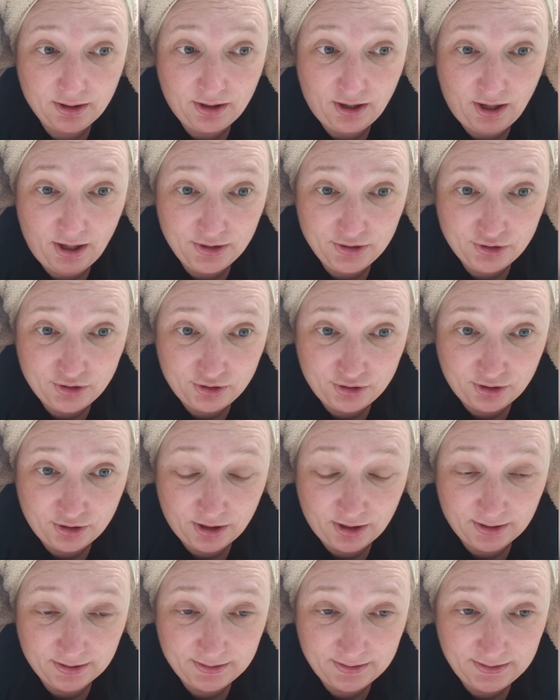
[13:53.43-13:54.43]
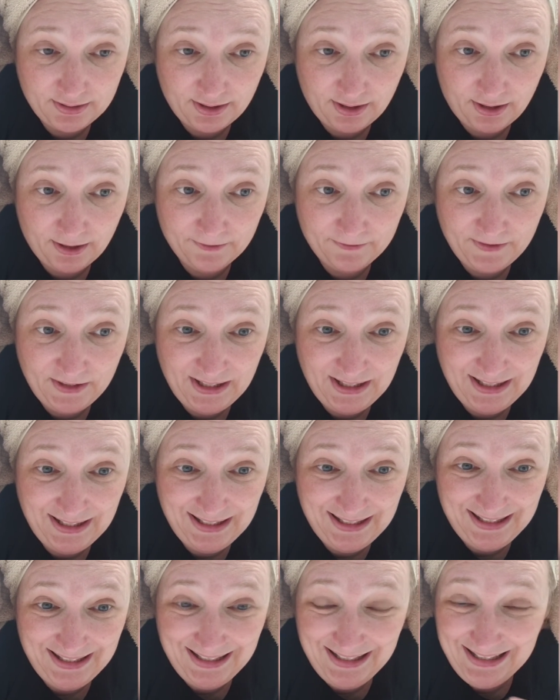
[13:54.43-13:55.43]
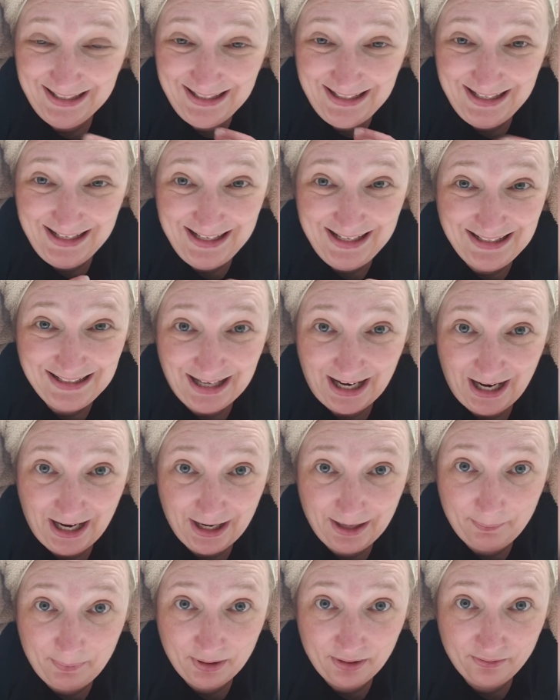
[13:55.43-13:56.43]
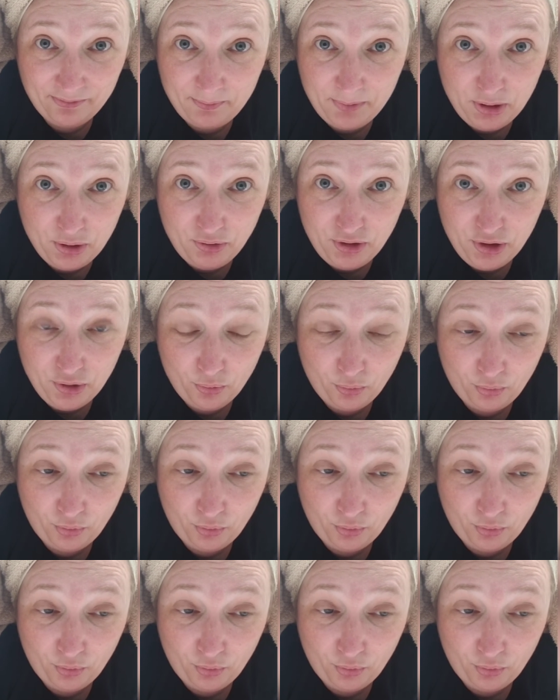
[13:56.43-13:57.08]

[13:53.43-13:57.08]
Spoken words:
construct of any type of beauty